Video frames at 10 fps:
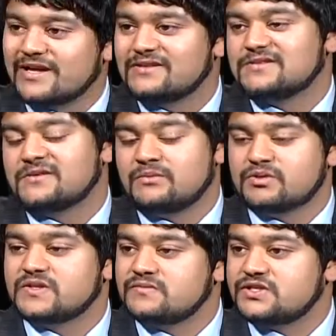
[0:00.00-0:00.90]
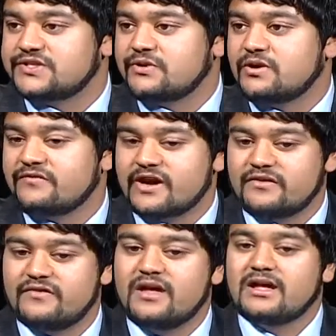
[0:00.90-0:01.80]
Council and Muslims in general have kind
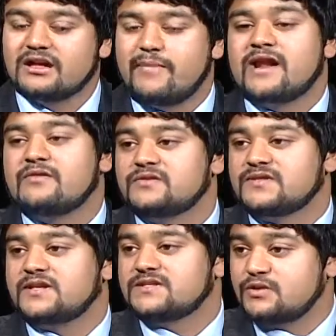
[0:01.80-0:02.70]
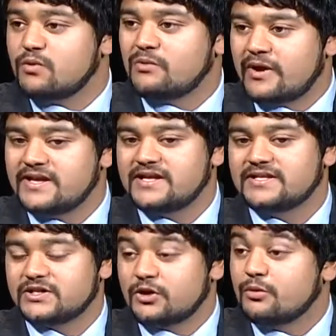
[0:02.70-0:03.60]
of combated those things. In one way,
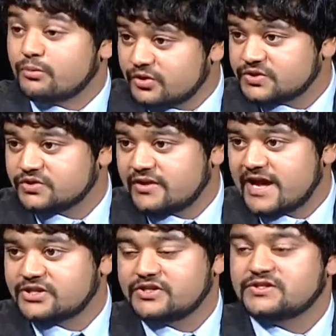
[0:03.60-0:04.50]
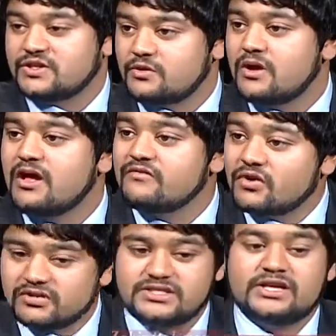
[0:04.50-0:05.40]
it's our own personal actions, you know,
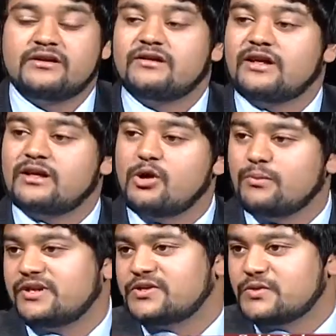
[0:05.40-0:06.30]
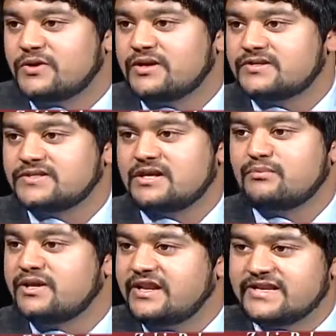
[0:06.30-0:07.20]
volunteering, opening doors,
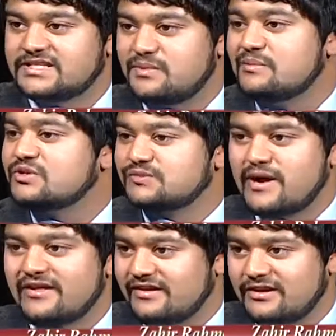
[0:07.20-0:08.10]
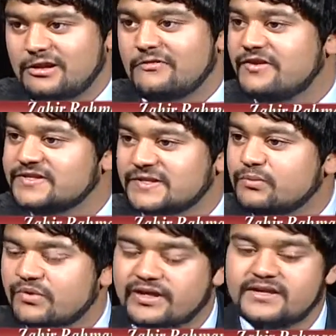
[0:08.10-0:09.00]
being nice to people, smiling, you know, very
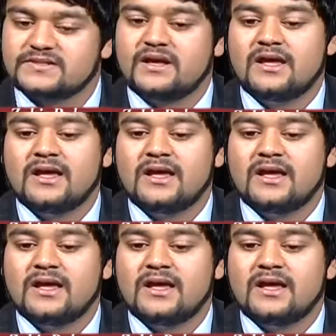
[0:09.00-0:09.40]
simple things.